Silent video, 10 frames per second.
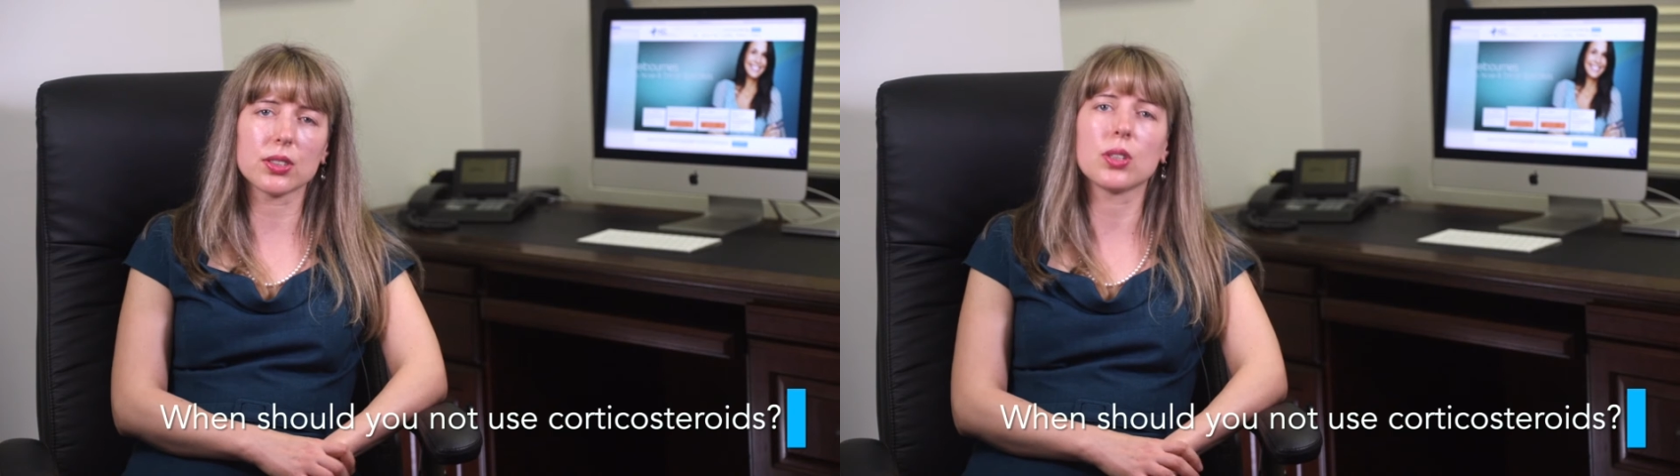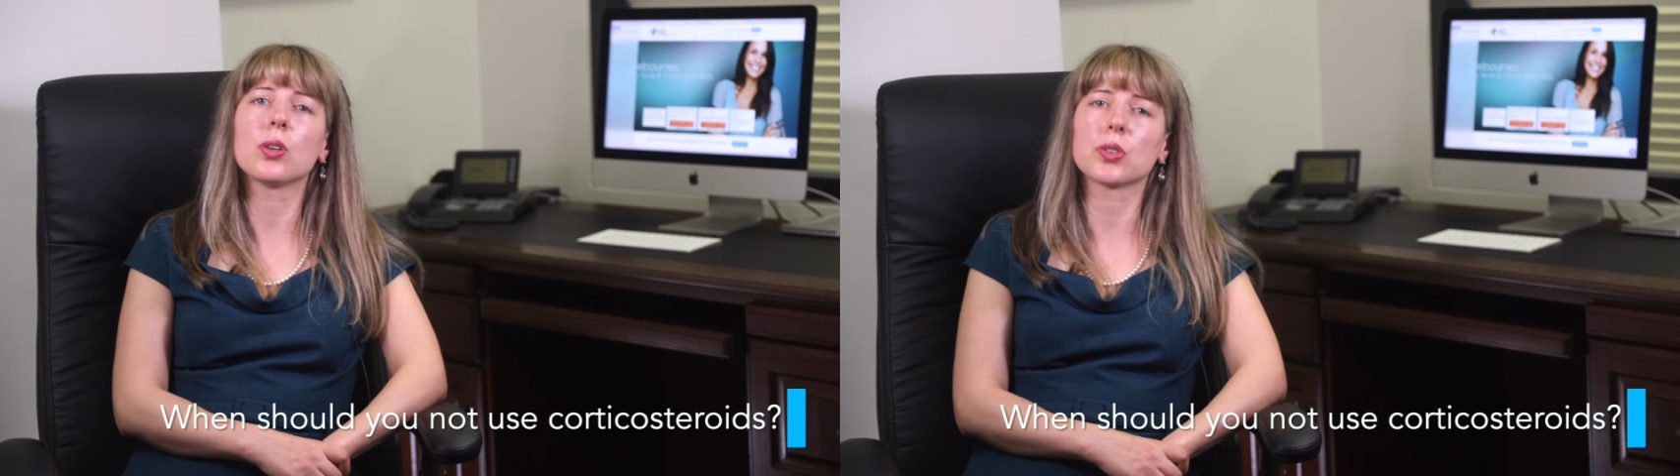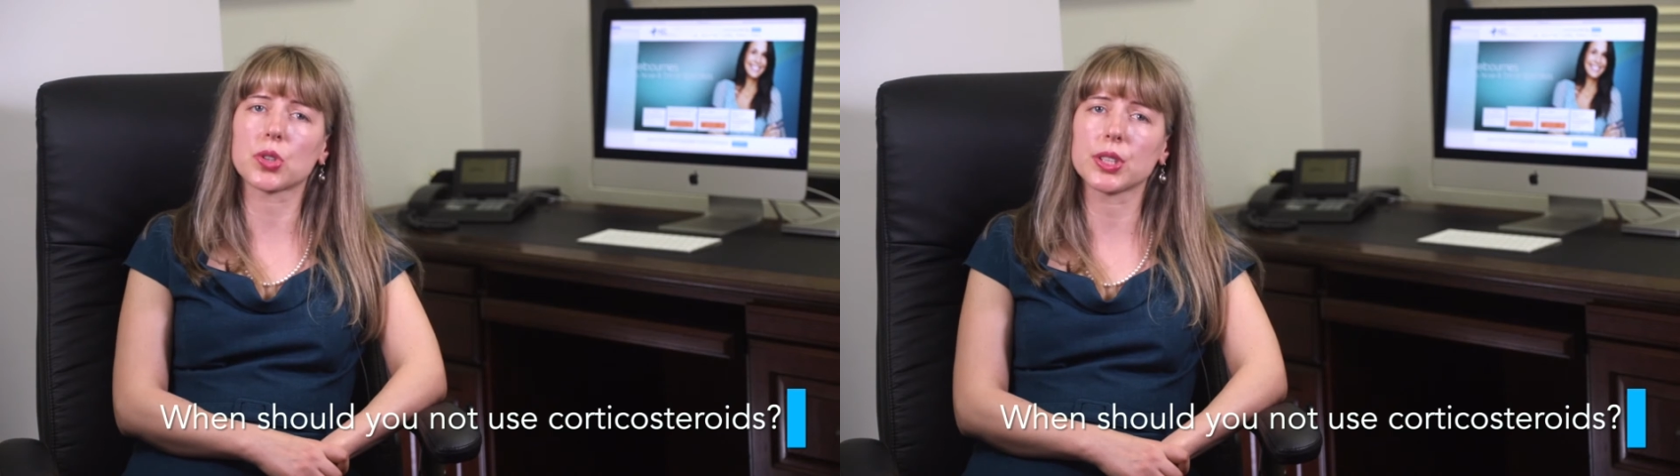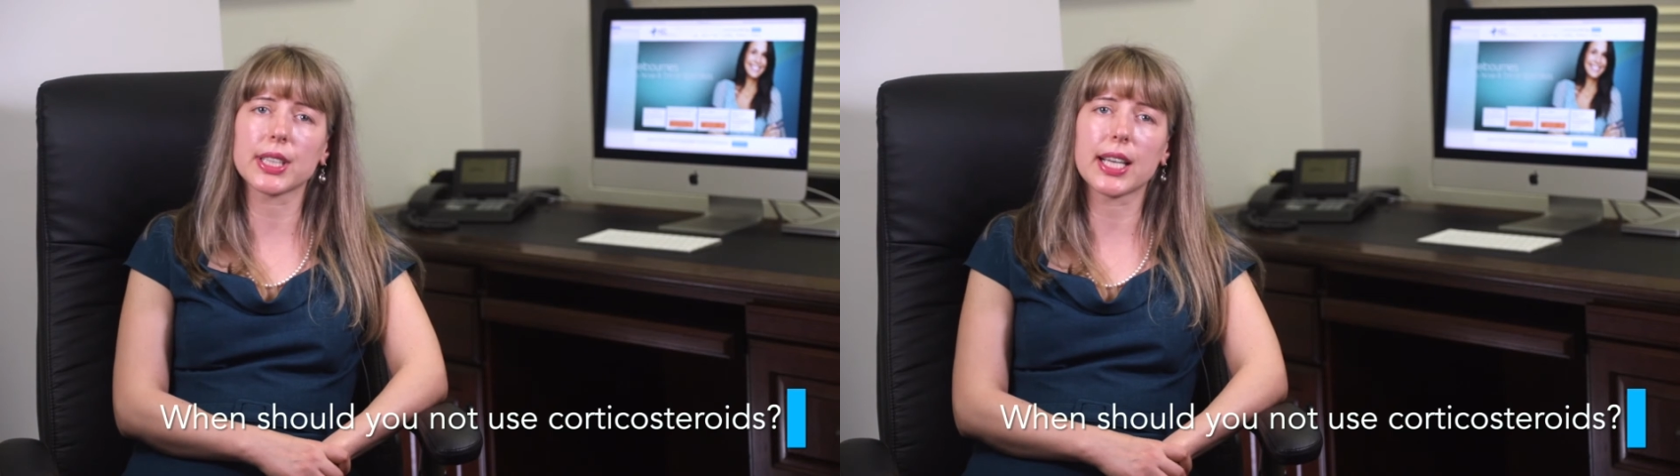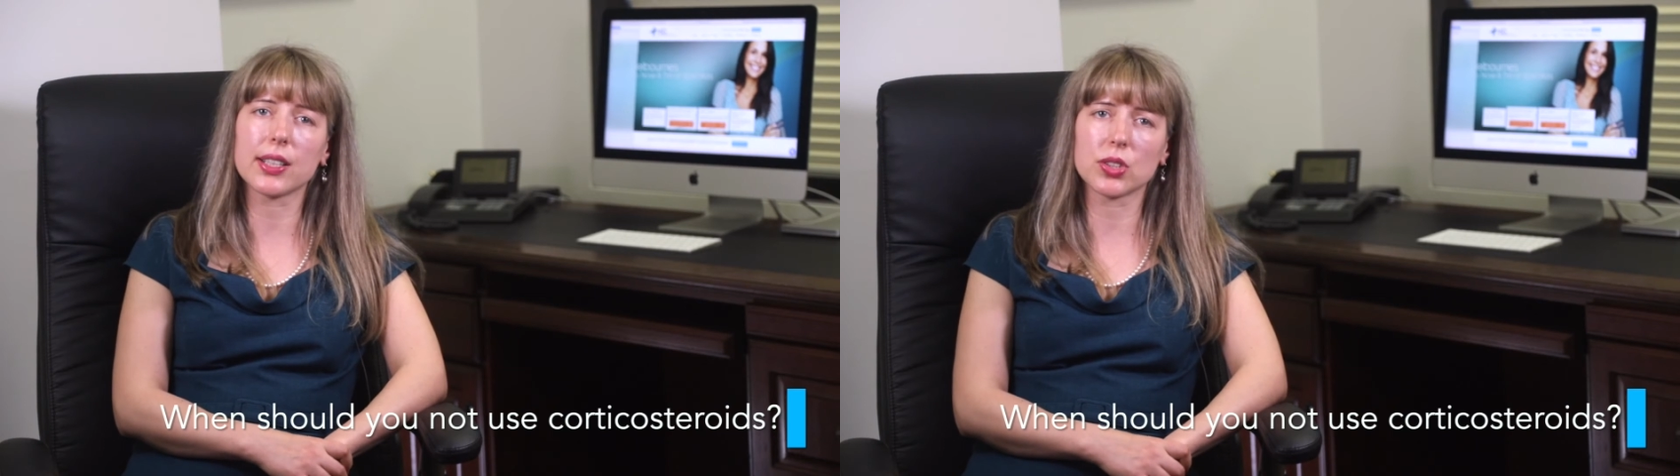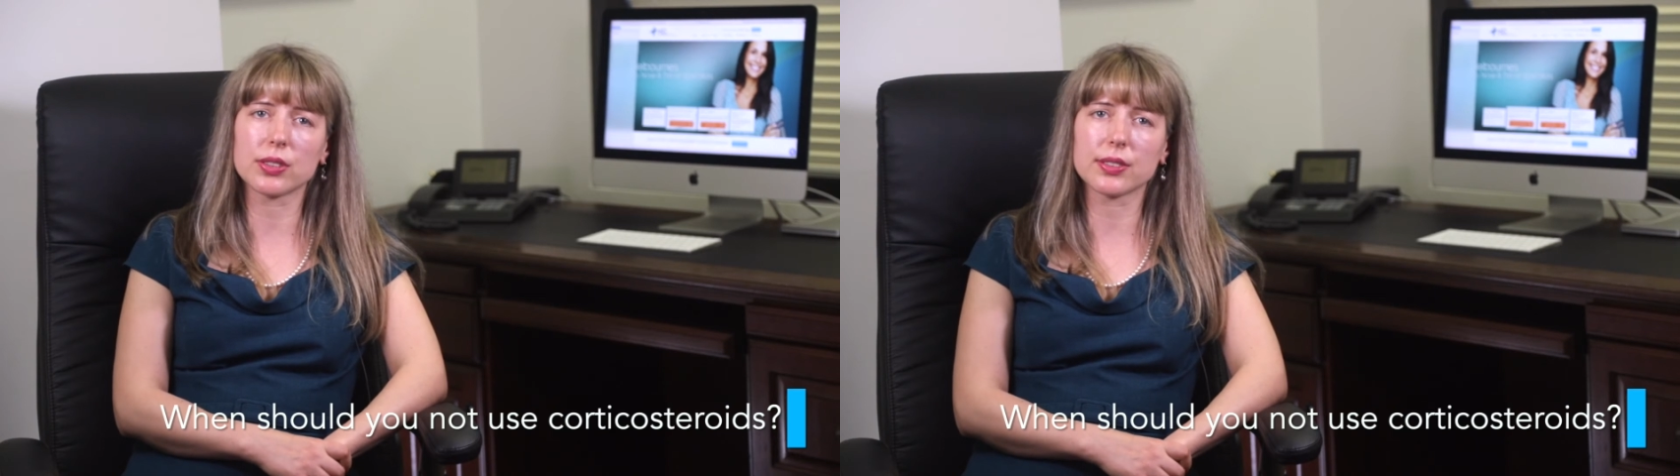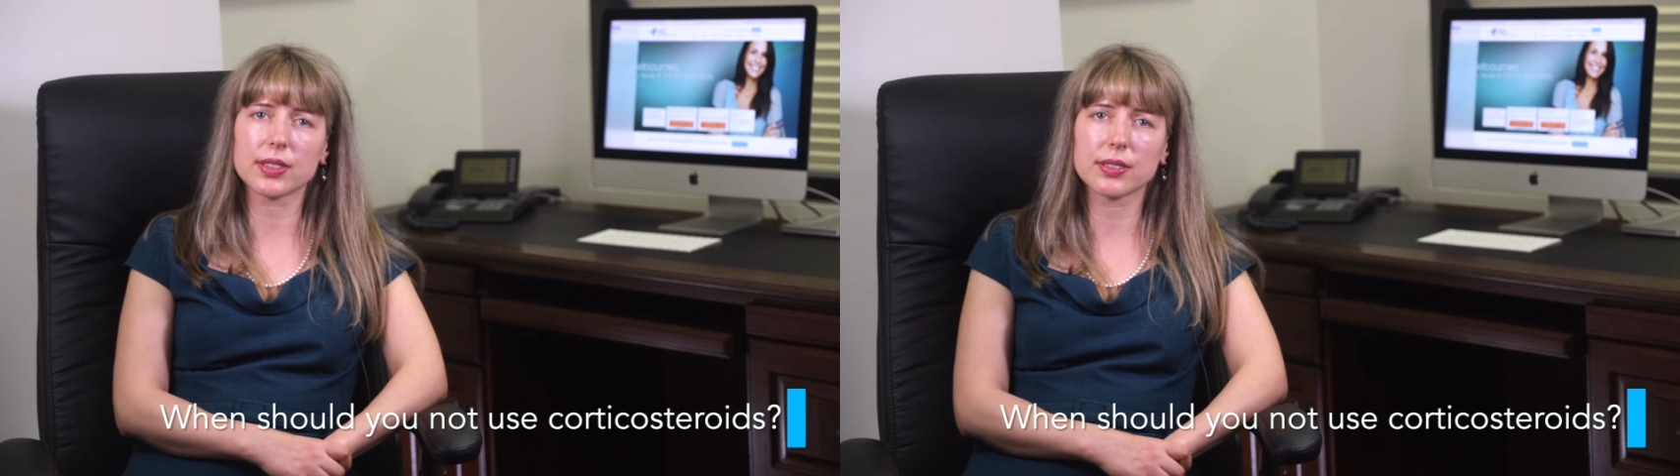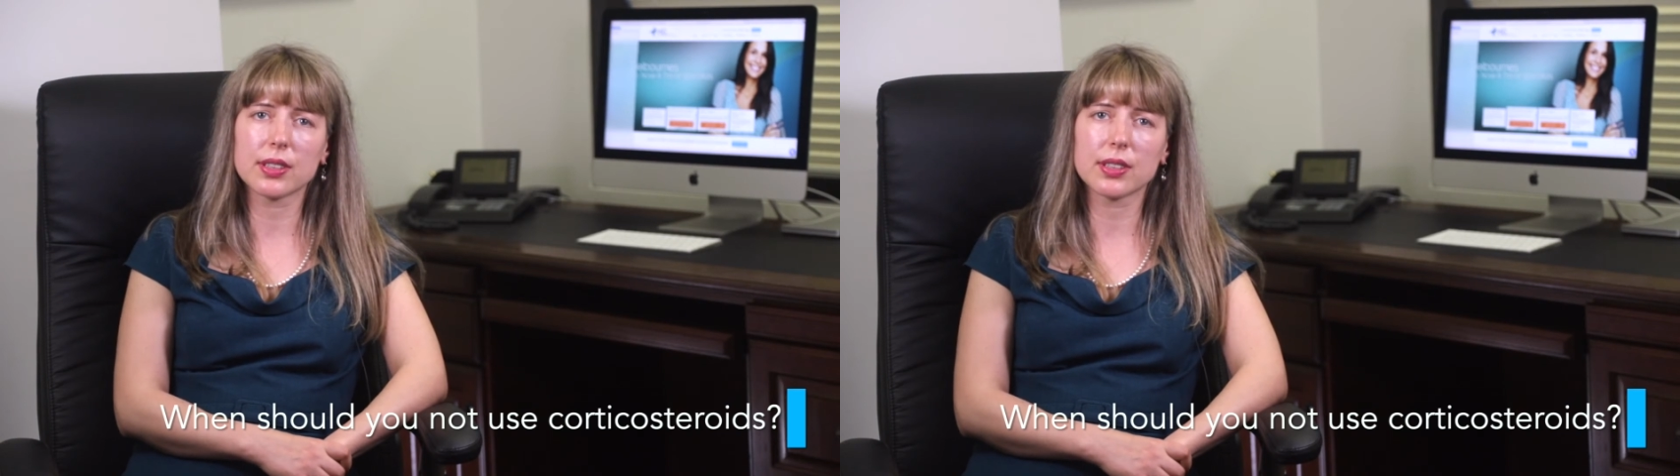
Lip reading: and contraindications